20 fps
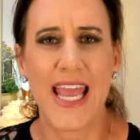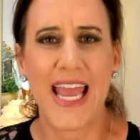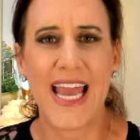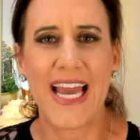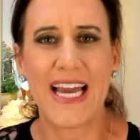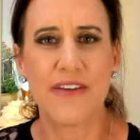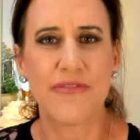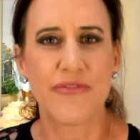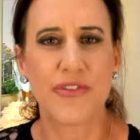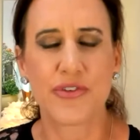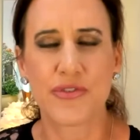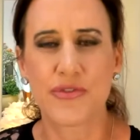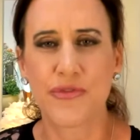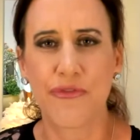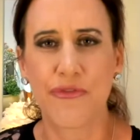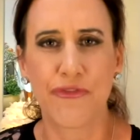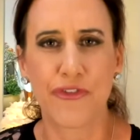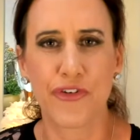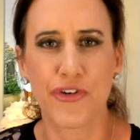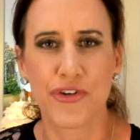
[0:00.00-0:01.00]
have those
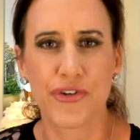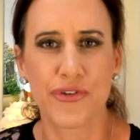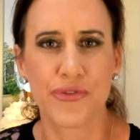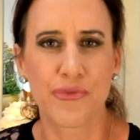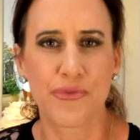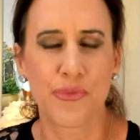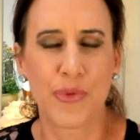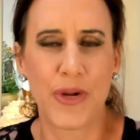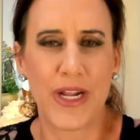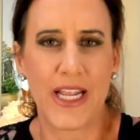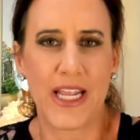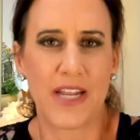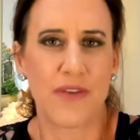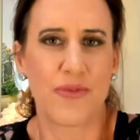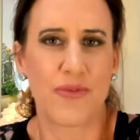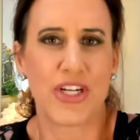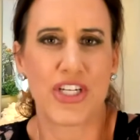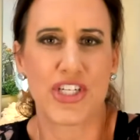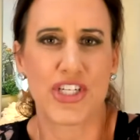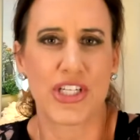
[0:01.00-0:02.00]
full
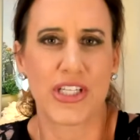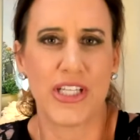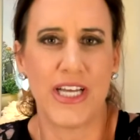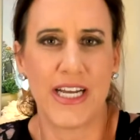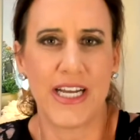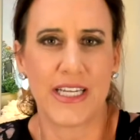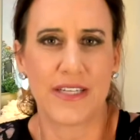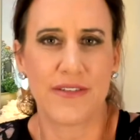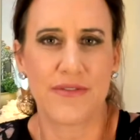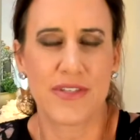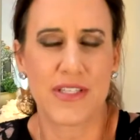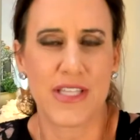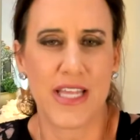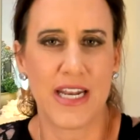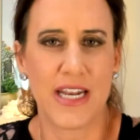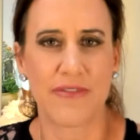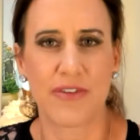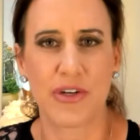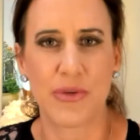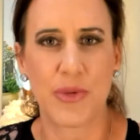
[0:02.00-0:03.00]
enriched lives that
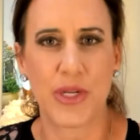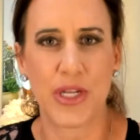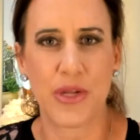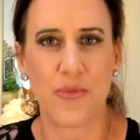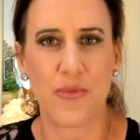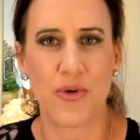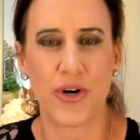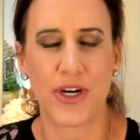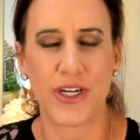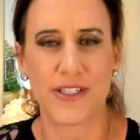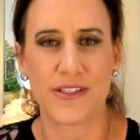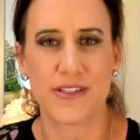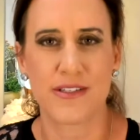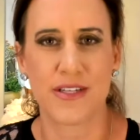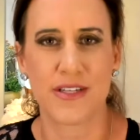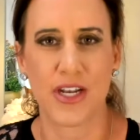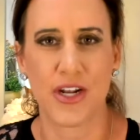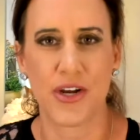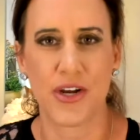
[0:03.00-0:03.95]
everybody wants.